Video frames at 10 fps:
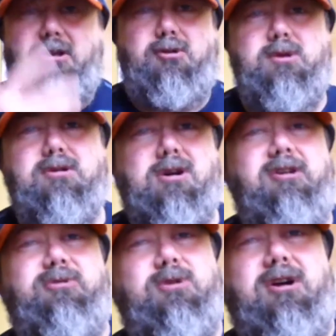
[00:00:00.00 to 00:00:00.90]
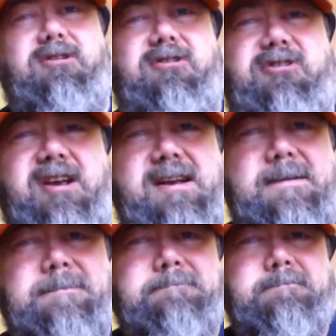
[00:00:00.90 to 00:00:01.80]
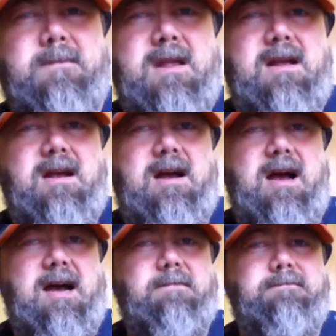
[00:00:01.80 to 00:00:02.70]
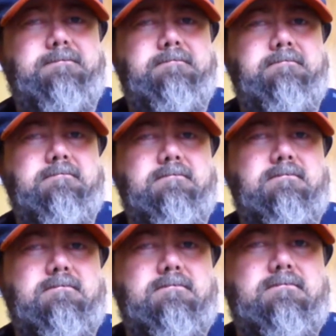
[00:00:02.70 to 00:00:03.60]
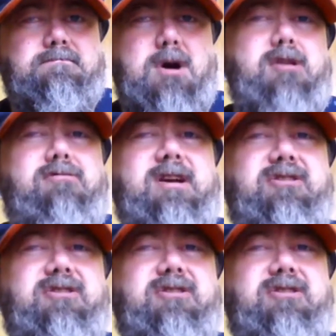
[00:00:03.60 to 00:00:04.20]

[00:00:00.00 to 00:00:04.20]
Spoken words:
I thought you guys would like to see. Part of the